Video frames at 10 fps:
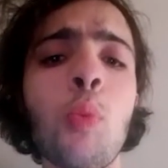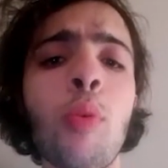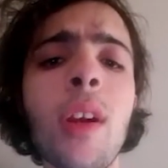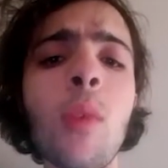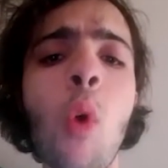
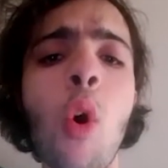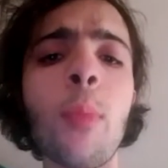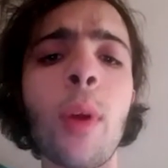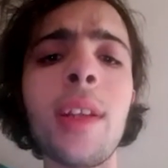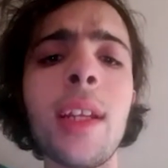
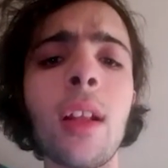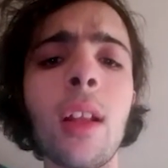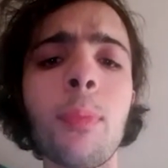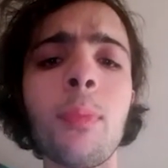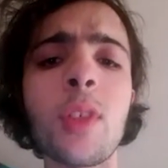pre-warned by
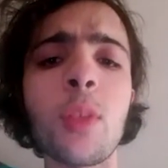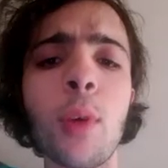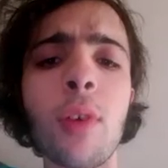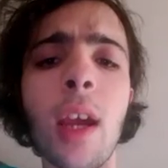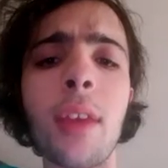Nicola
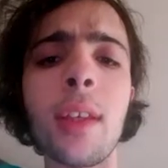Spurrier,